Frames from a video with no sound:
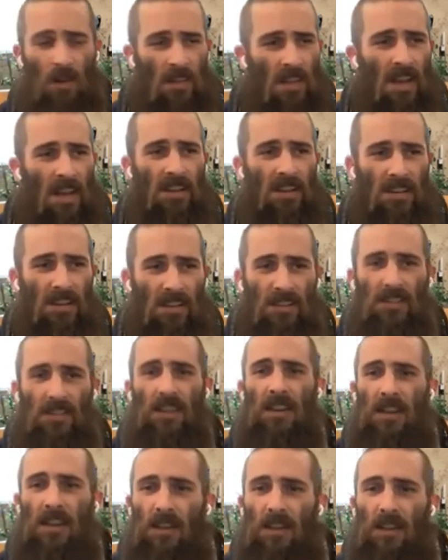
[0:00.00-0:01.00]
and that is
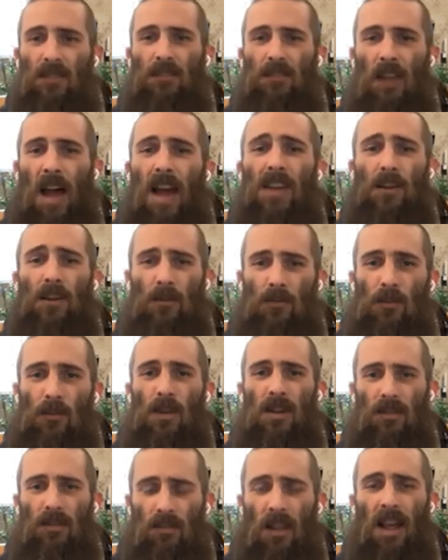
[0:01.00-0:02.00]
Fly your
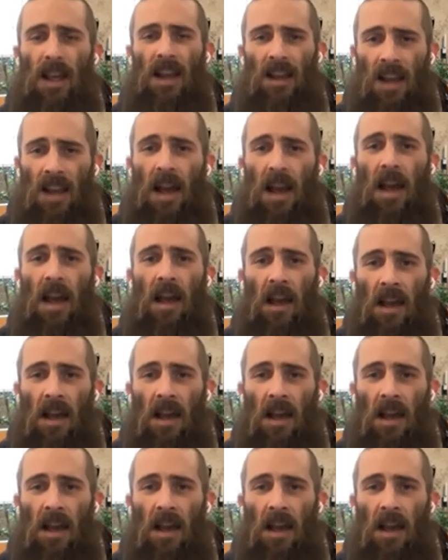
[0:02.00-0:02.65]
freak flag high.